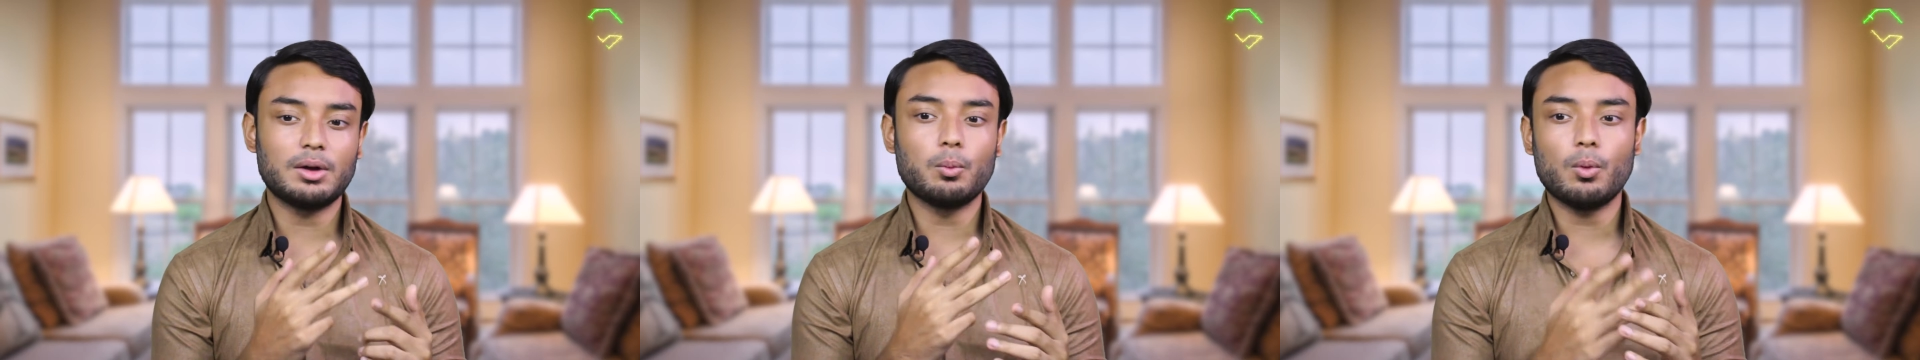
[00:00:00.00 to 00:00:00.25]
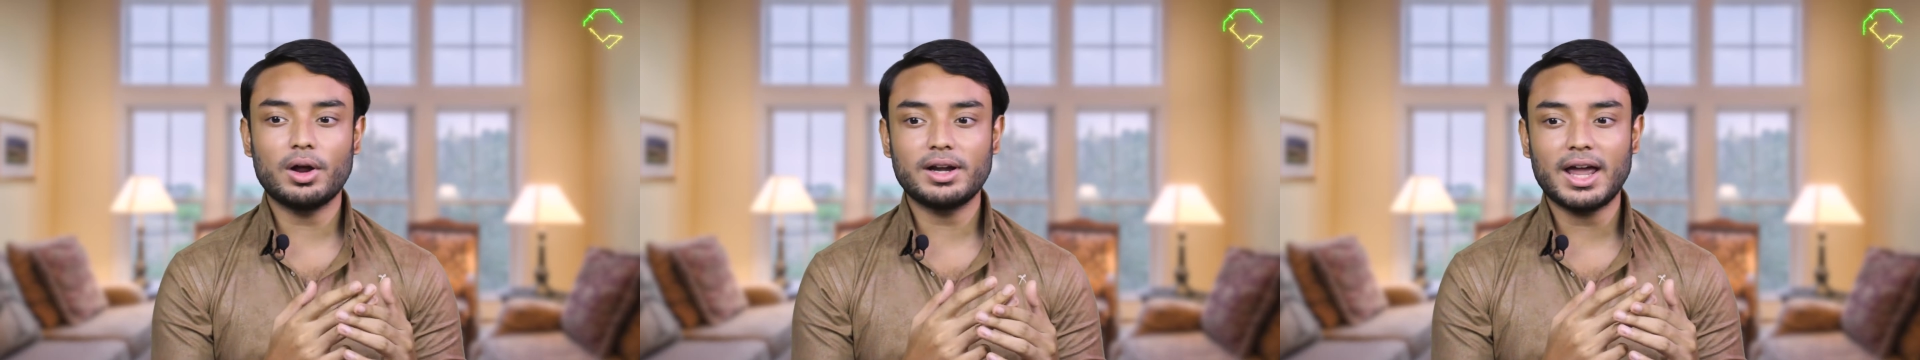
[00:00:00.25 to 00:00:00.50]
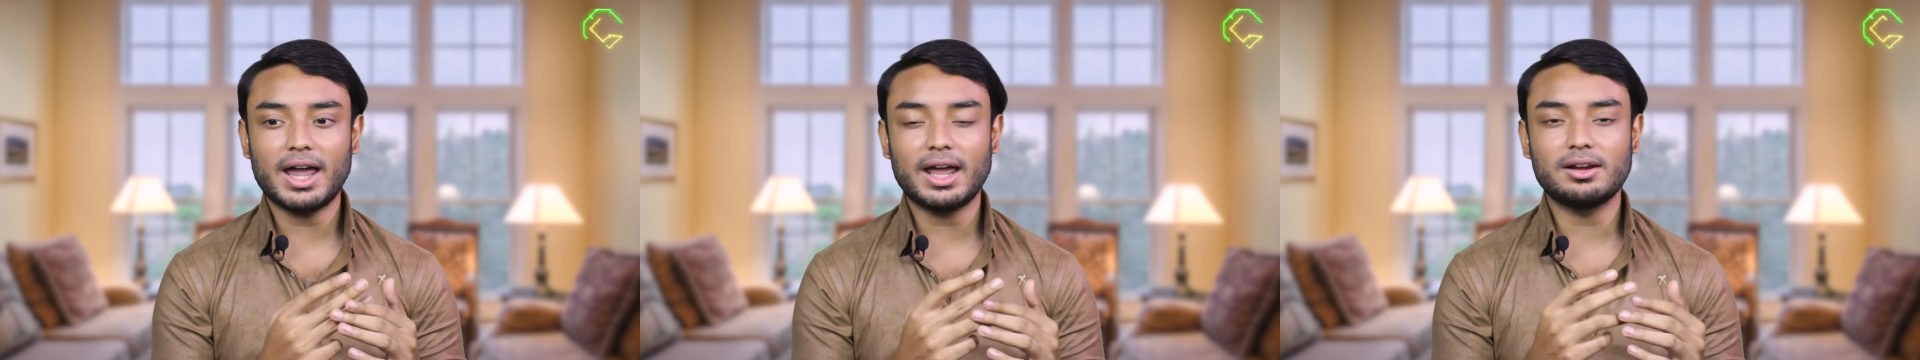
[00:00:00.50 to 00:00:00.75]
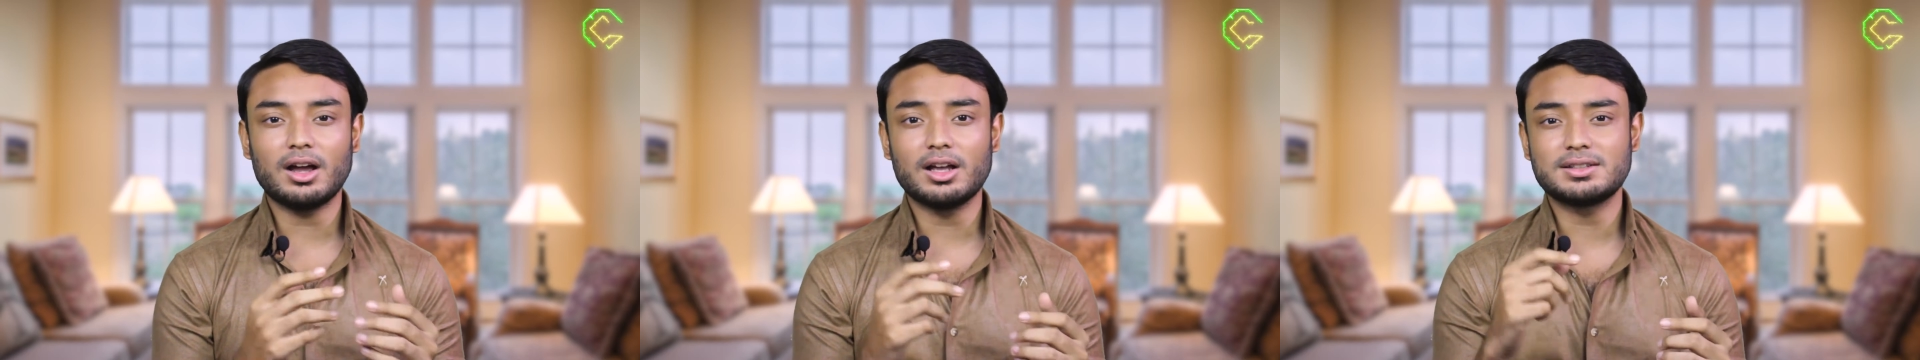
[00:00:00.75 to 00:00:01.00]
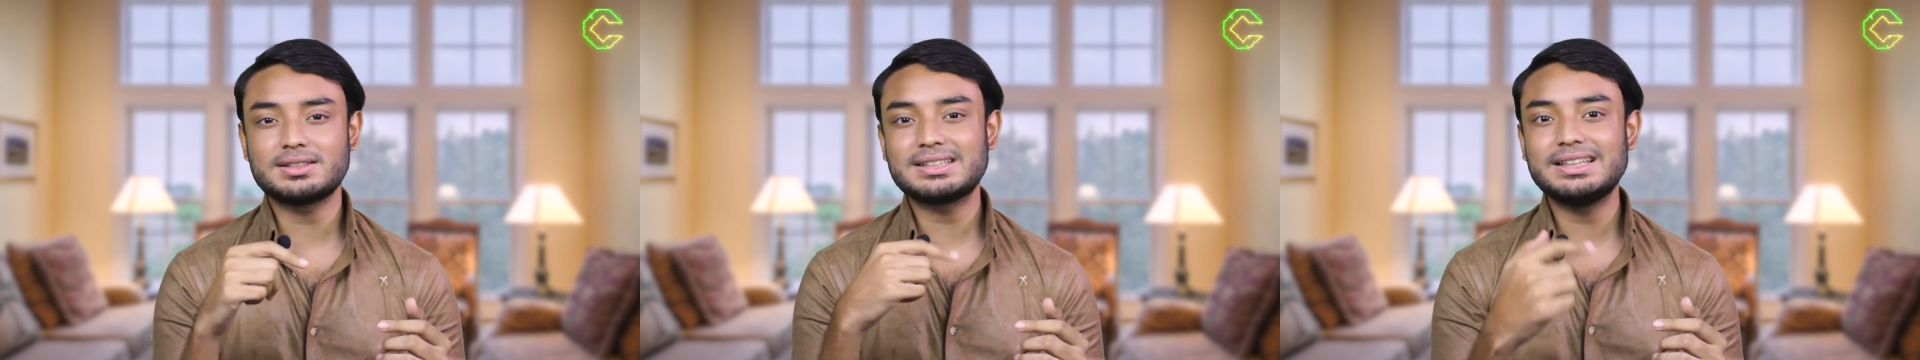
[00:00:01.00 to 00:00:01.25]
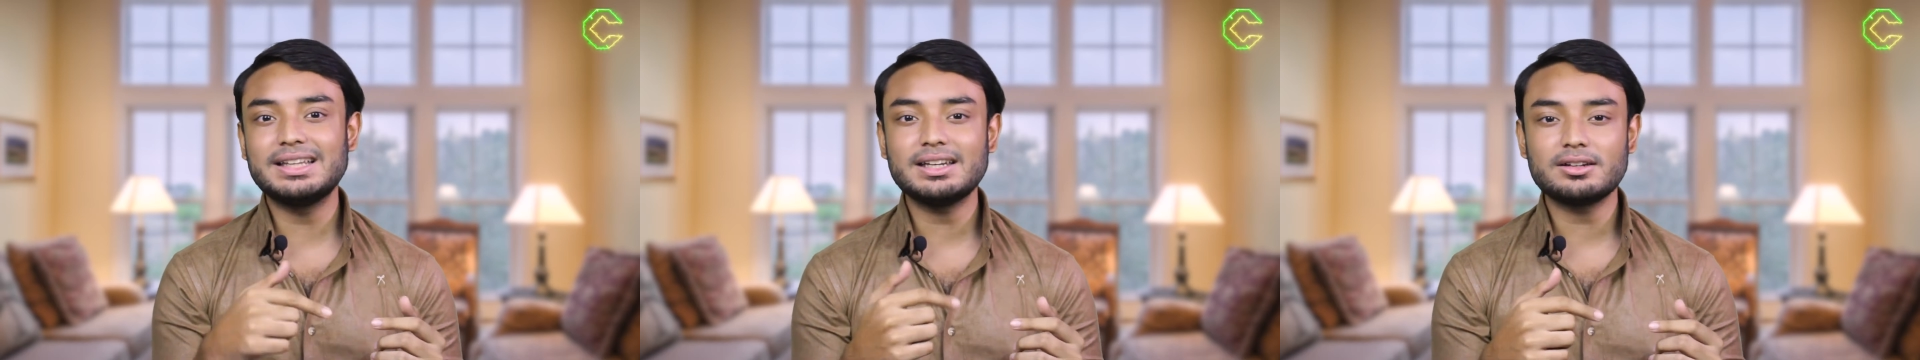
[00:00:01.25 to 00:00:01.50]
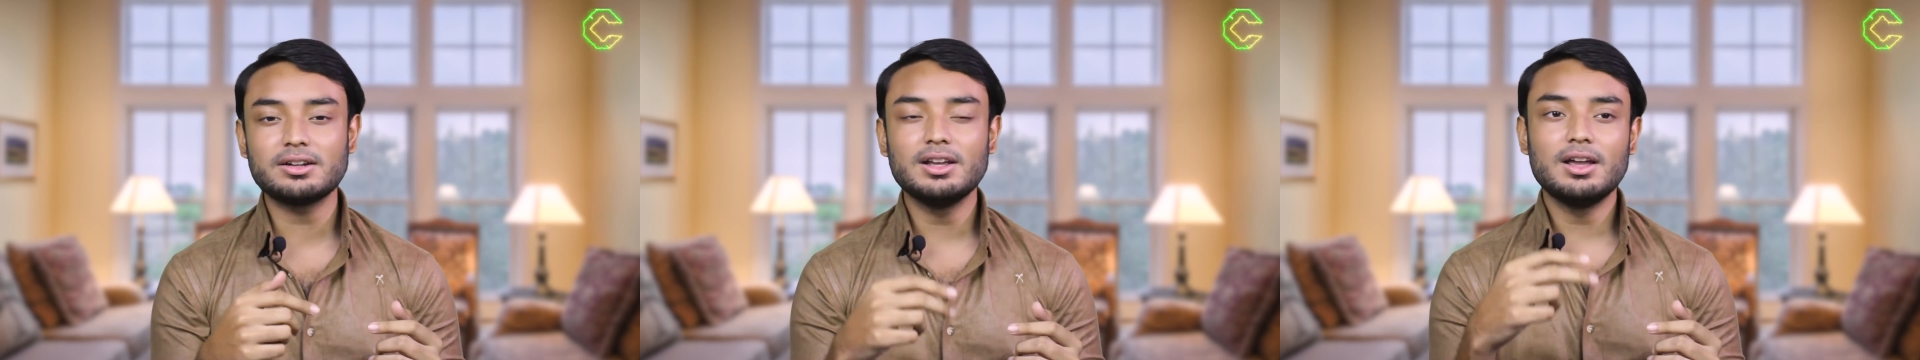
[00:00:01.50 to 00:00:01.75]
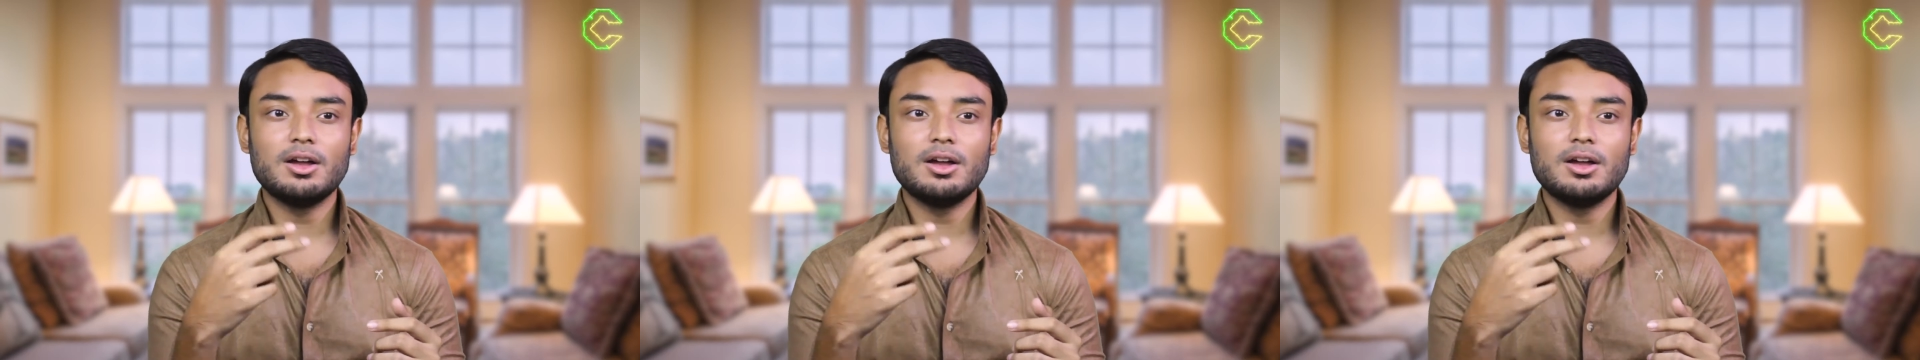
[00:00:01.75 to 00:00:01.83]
and one had a slit